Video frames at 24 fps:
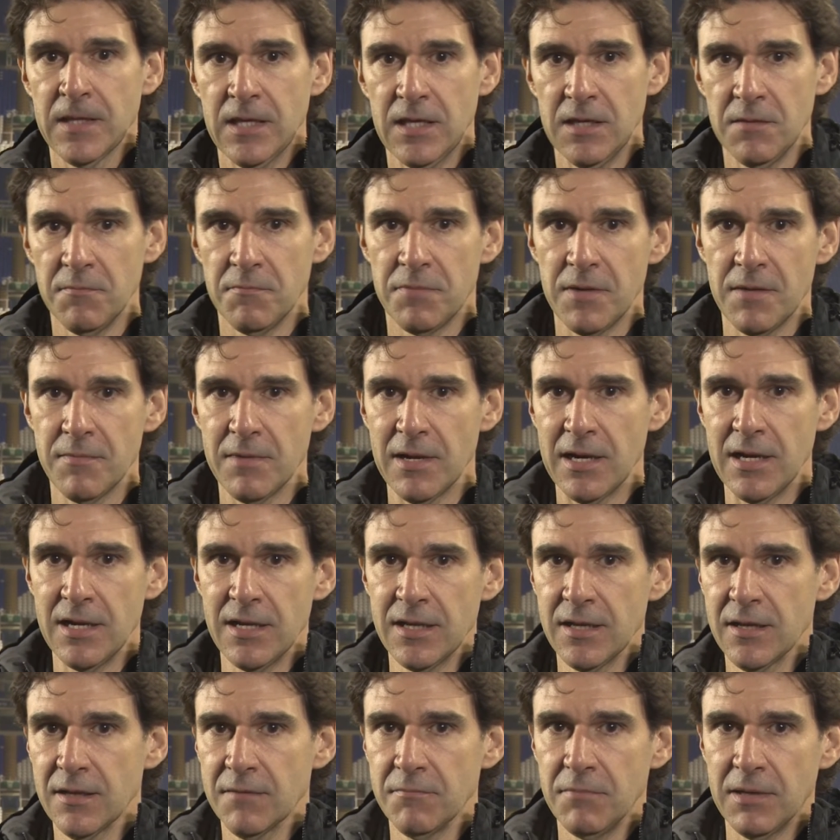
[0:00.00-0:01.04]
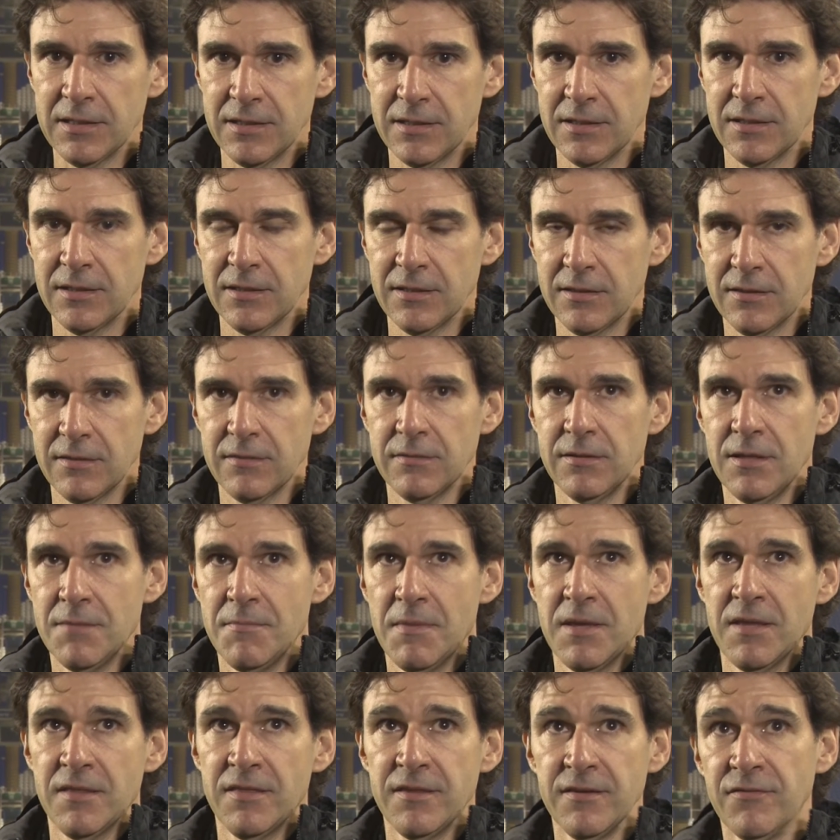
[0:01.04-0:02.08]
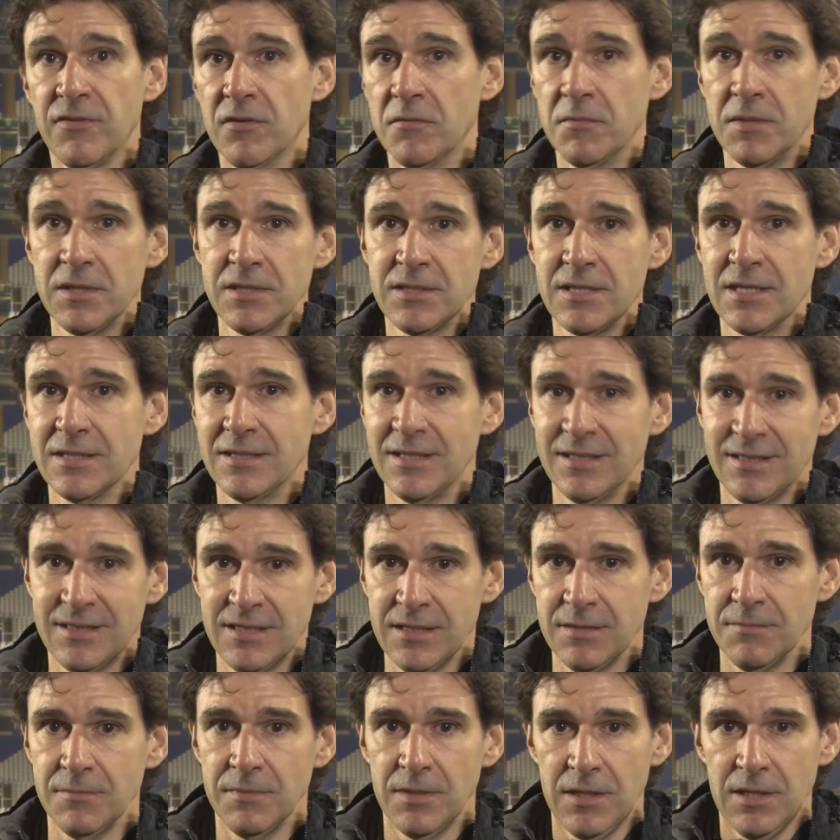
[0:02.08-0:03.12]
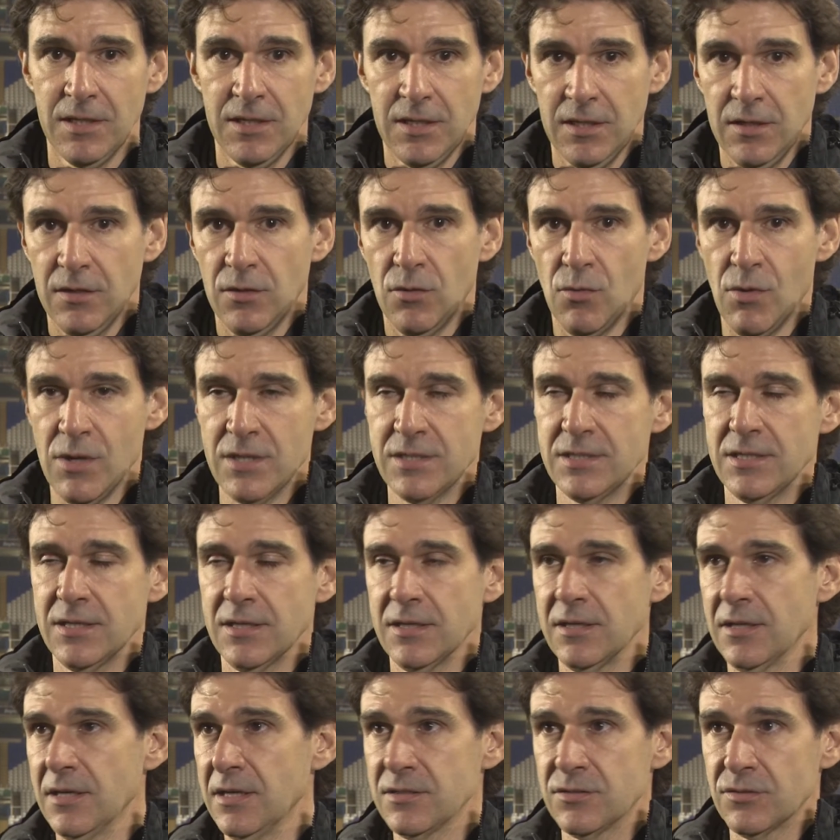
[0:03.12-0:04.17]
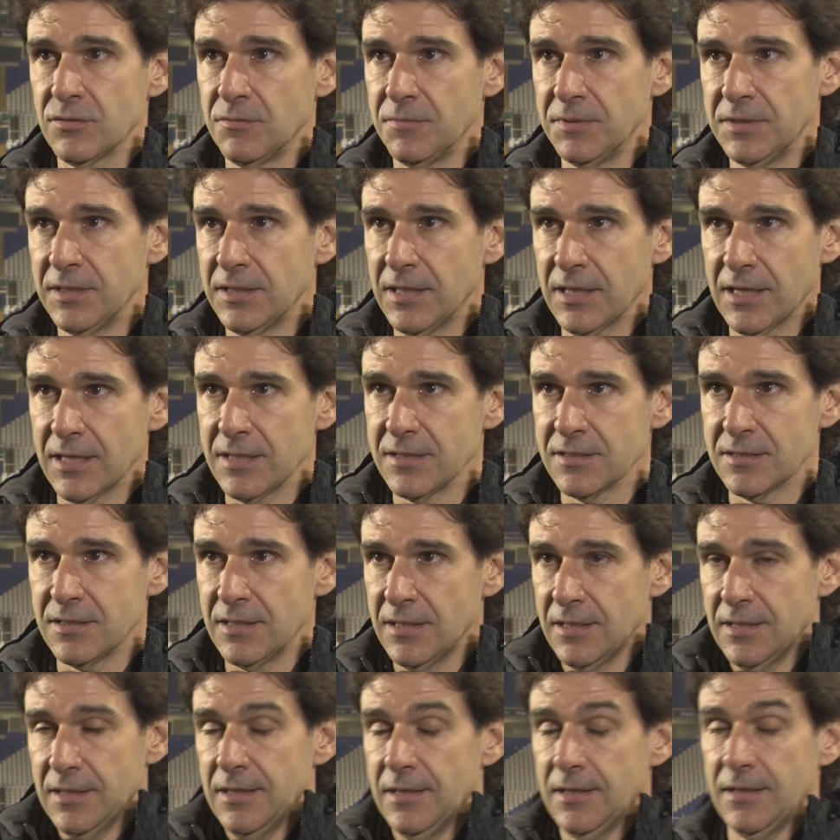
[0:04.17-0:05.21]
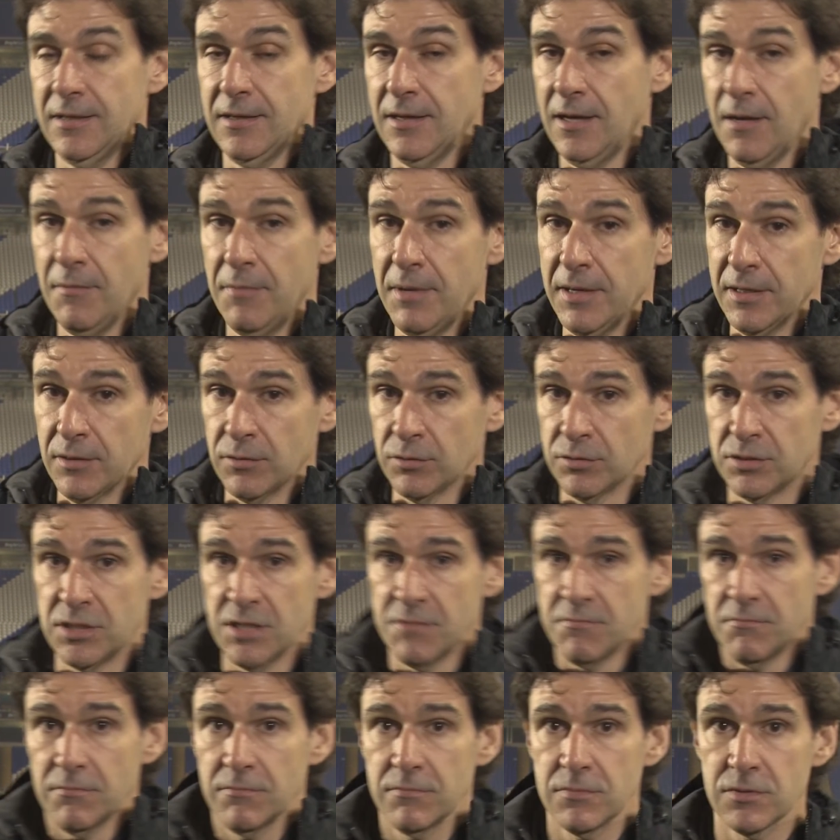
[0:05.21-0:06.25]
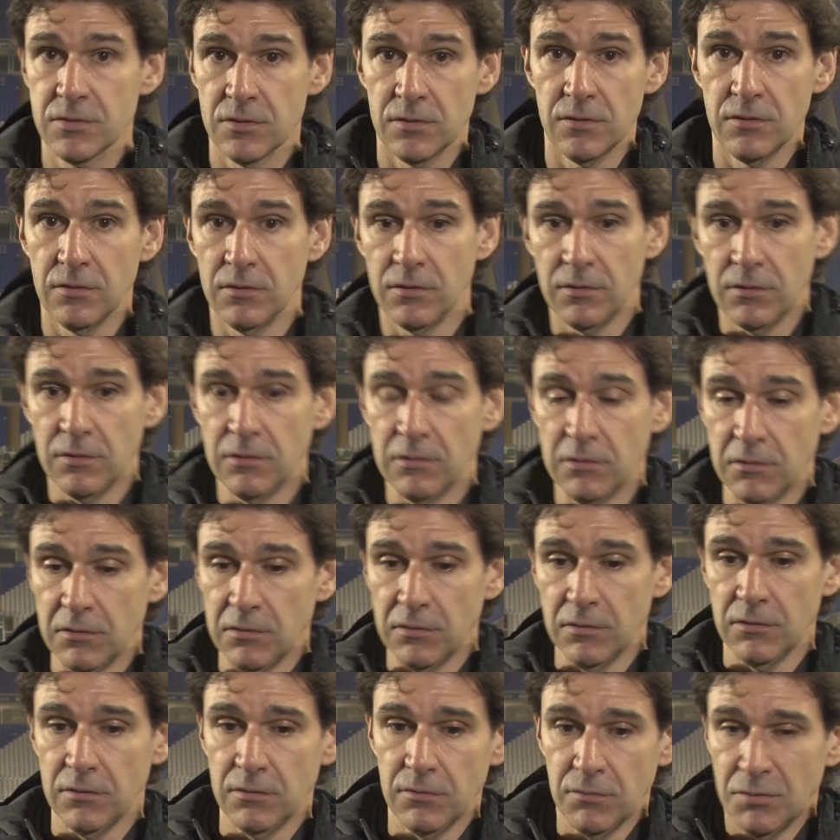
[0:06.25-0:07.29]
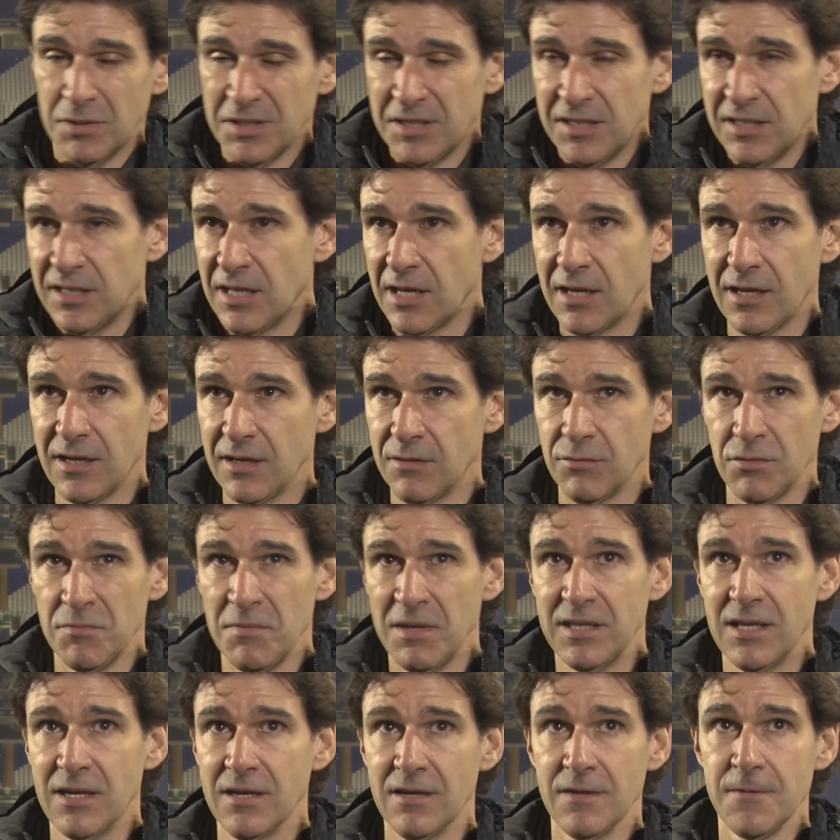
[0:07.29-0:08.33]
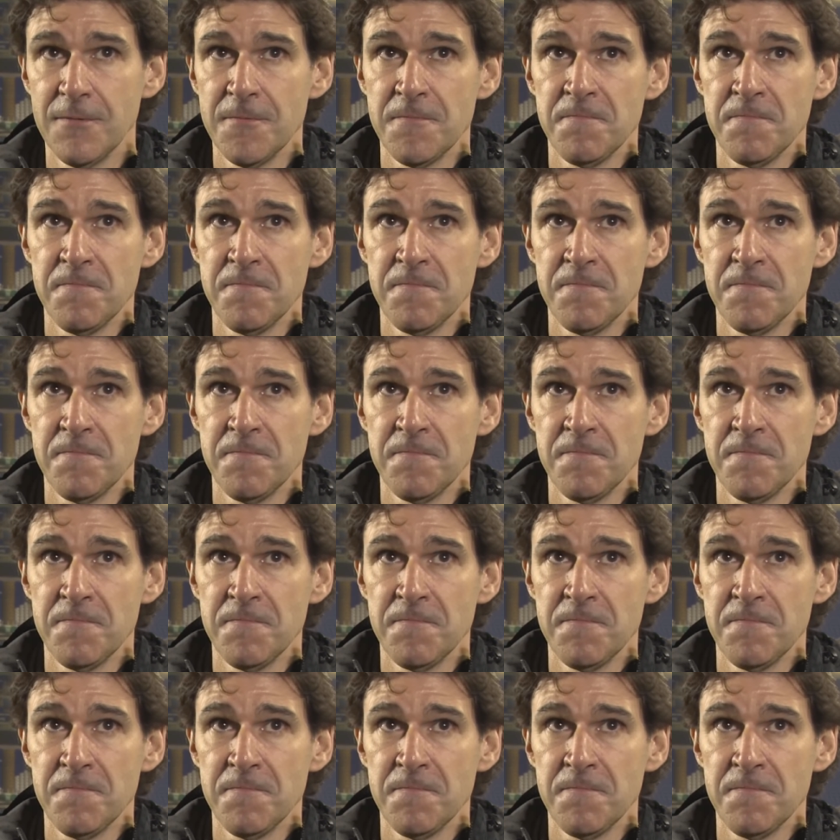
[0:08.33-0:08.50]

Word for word: in Premier League, but uh, the main thing for me is that the team once again has competed against a, a very good team. So we did a, we made a